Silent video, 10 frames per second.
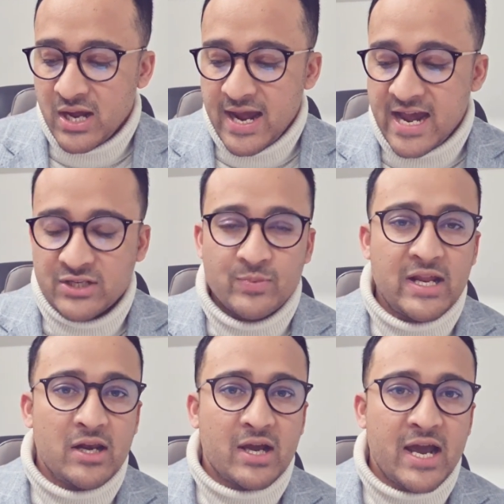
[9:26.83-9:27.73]
has been
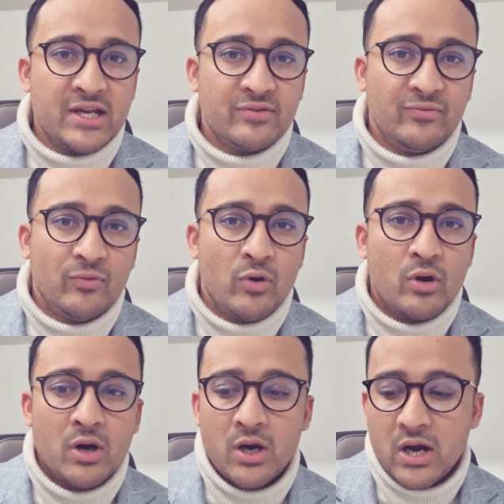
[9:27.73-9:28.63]
allocated
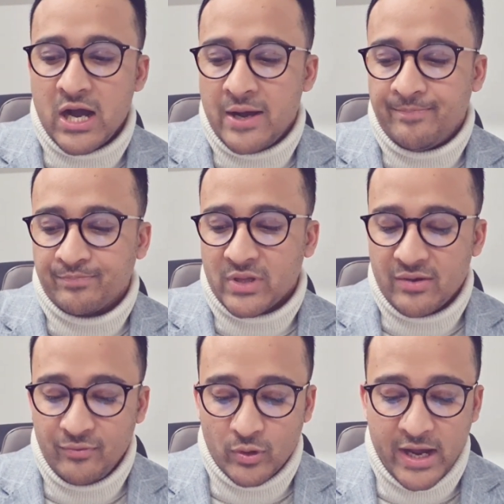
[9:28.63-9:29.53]
for
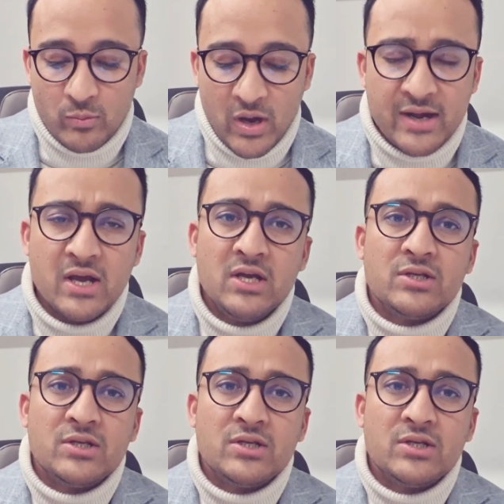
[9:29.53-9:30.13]
491.